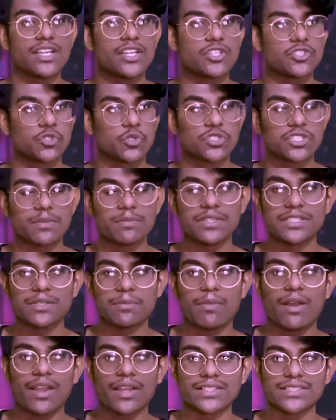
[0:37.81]
social media
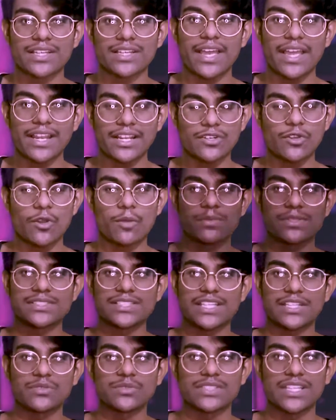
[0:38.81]
marketer, and a normal
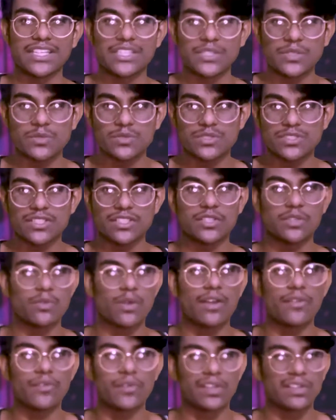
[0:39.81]
day-to-day user,
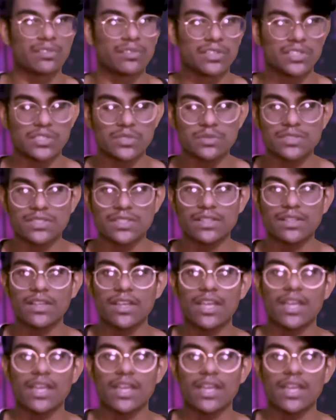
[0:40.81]
a regular user.